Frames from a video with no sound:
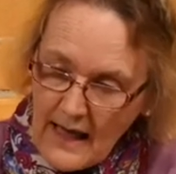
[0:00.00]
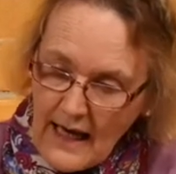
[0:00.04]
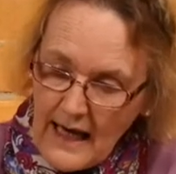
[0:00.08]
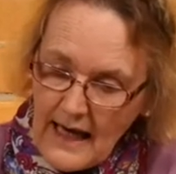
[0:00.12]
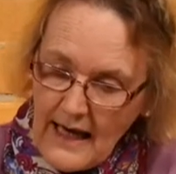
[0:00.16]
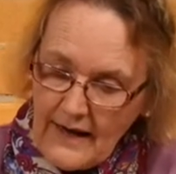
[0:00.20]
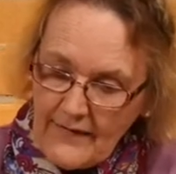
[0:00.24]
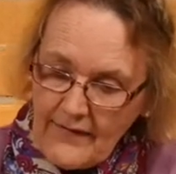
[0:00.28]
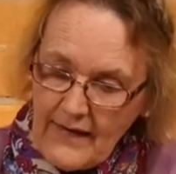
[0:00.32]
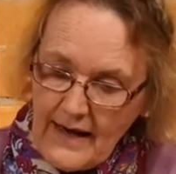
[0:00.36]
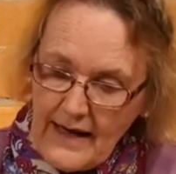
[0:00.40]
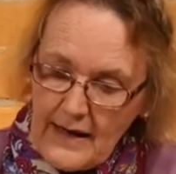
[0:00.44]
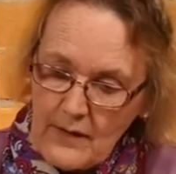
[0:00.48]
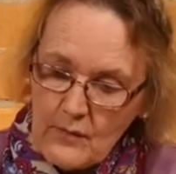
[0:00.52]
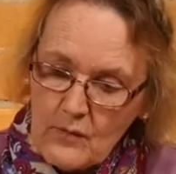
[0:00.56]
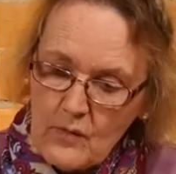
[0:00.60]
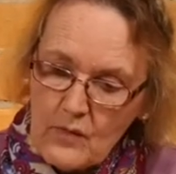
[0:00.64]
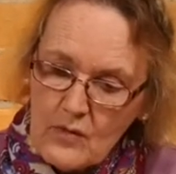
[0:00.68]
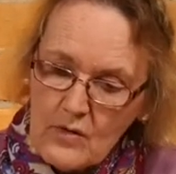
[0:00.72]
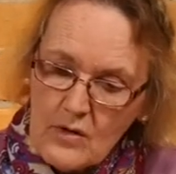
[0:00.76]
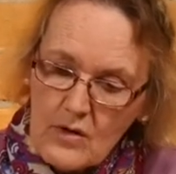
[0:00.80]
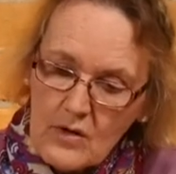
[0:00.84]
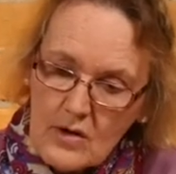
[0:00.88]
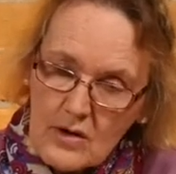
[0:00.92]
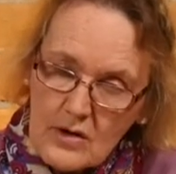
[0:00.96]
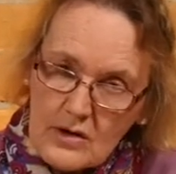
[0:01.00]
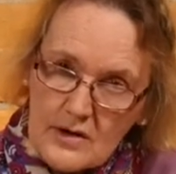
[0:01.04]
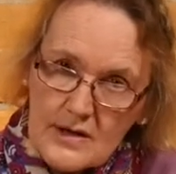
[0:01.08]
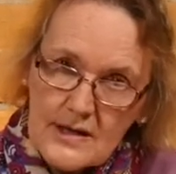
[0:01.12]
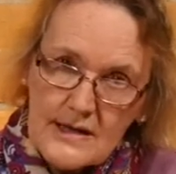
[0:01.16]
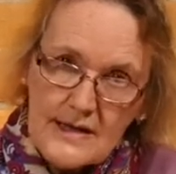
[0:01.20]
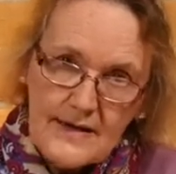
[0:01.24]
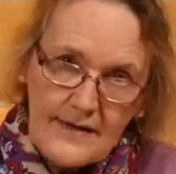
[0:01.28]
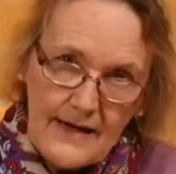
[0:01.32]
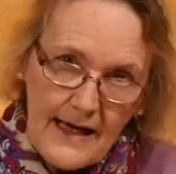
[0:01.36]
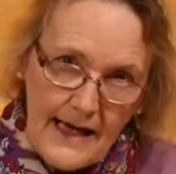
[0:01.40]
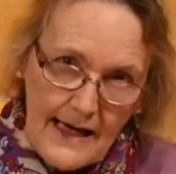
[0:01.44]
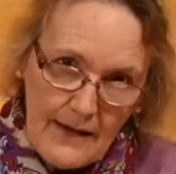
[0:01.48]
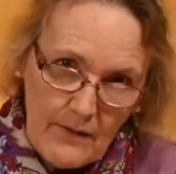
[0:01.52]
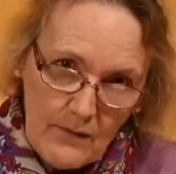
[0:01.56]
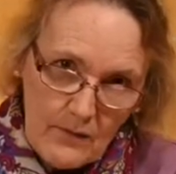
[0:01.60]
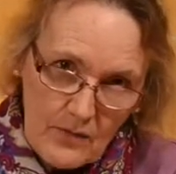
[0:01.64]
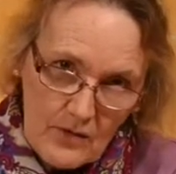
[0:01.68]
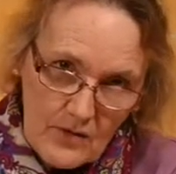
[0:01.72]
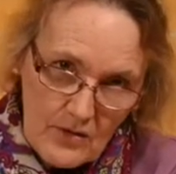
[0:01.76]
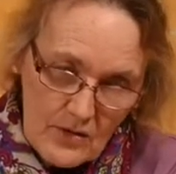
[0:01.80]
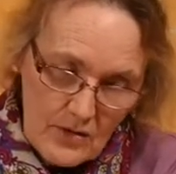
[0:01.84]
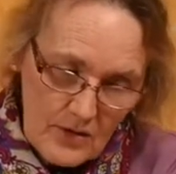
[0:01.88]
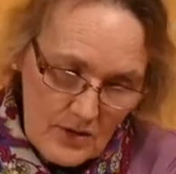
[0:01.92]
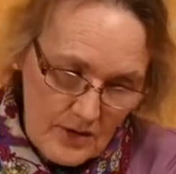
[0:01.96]
And they walked and they
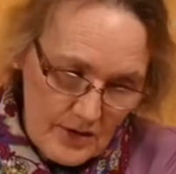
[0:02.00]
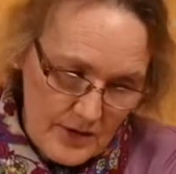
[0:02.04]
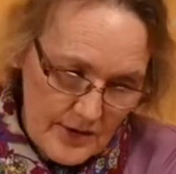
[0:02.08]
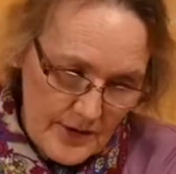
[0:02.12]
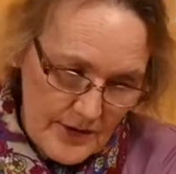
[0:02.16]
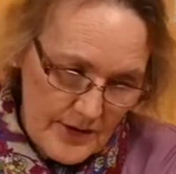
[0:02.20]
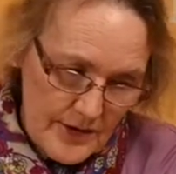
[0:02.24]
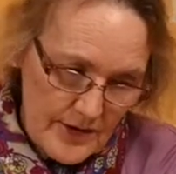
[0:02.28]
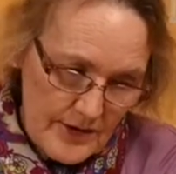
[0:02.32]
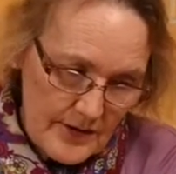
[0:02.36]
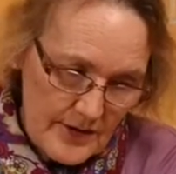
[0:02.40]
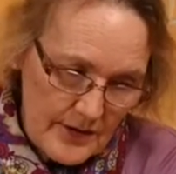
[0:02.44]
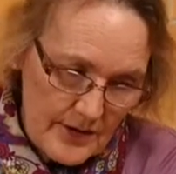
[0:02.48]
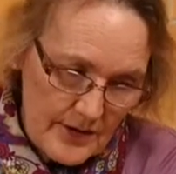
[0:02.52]
walked